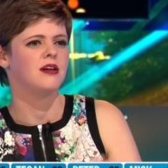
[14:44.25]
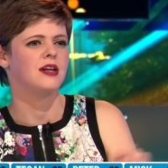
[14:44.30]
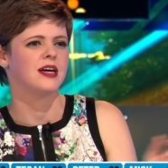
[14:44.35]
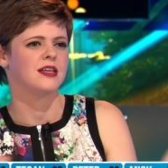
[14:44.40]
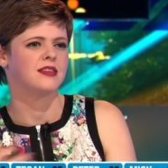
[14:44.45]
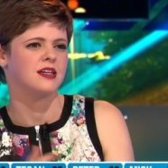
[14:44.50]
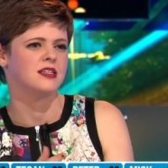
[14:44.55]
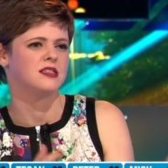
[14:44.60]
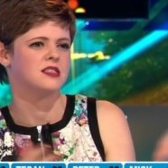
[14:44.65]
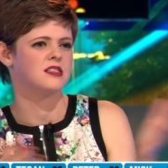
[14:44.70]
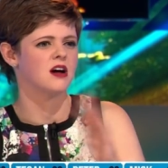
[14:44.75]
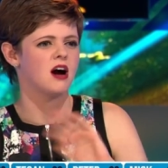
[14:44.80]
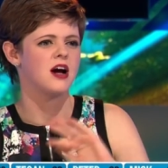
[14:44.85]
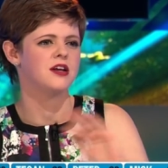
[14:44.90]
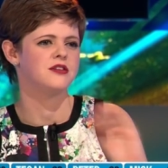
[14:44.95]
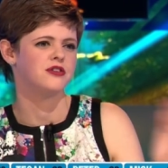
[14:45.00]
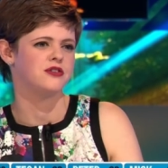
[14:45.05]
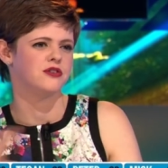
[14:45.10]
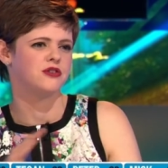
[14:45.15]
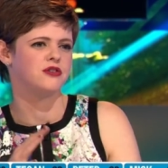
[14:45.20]
Like, they
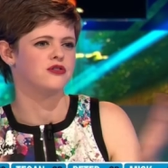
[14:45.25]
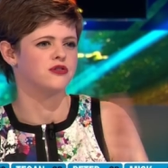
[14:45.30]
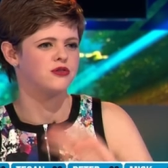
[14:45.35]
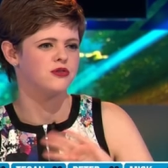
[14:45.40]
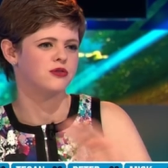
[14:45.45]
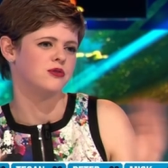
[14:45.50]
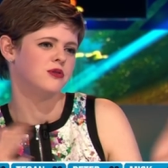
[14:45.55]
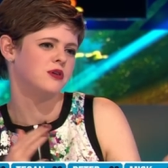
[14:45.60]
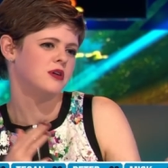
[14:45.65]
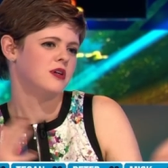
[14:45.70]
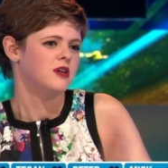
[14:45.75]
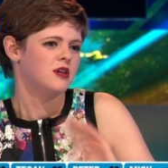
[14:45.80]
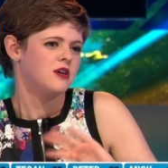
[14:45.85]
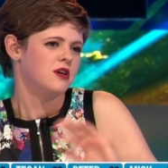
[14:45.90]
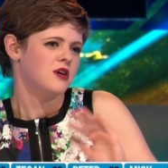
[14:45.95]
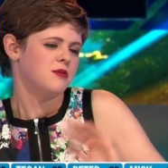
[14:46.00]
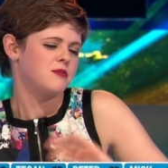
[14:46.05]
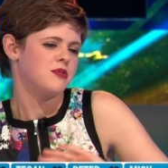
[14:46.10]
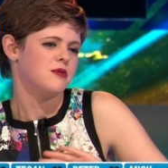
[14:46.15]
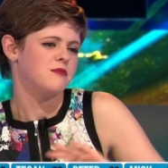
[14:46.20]
signed her to do
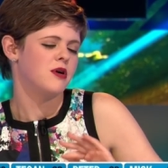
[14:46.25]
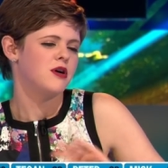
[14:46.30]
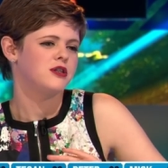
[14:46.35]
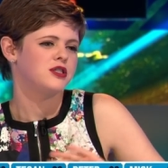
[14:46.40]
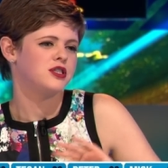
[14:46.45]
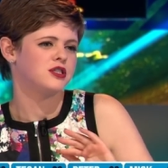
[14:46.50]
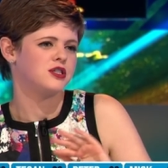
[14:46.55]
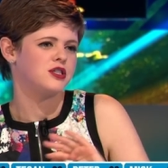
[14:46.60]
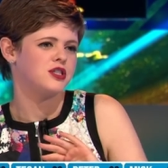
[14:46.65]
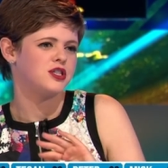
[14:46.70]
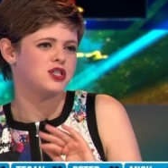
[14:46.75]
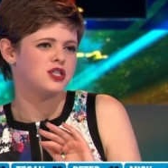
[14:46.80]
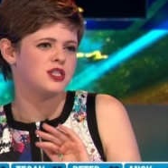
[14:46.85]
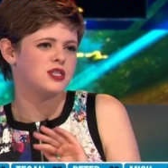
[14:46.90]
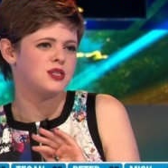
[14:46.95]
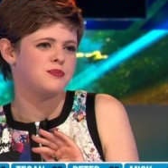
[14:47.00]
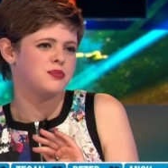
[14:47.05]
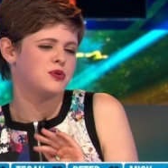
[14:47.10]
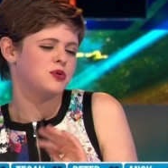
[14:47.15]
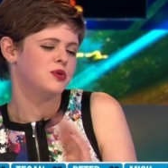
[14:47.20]
promotion because
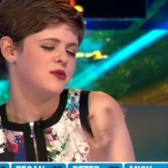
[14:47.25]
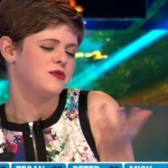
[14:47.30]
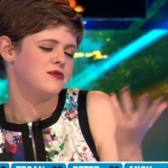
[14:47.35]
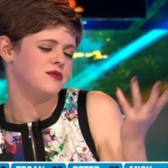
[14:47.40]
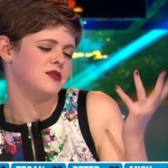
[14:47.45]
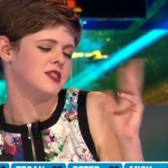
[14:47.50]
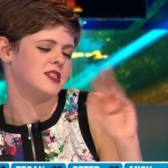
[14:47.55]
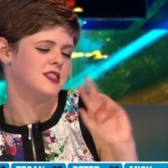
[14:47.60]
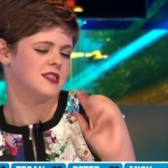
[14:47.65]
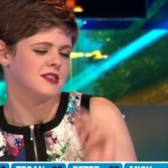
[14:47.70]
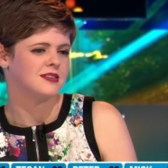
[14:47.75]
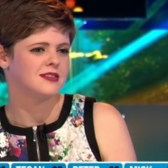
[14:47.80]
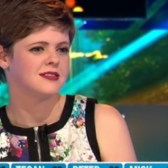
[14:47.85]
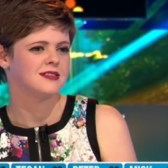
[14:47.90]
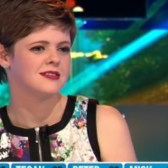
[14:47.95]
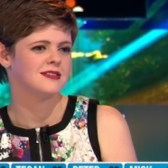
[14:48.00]
she's beautiful. And